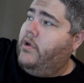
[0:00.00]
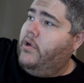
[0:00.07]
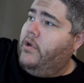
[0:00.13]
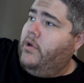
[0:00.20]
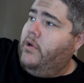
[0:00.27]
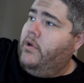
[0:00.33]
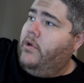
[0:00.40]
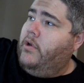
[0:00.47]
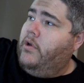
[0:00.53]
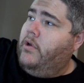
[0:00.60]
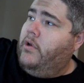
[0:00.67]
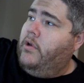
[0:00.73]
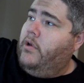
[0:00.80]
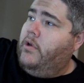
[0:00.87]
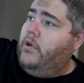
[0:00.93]

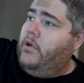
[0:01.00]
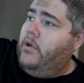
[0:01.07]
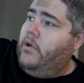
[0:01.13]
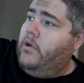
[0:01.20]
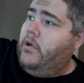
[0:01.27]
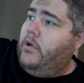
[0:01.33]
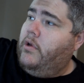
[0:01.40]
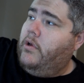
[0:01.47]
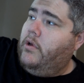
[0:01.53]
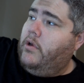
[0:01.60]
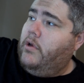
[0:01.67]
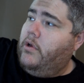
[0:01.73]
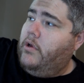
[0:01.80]
Nothing is said.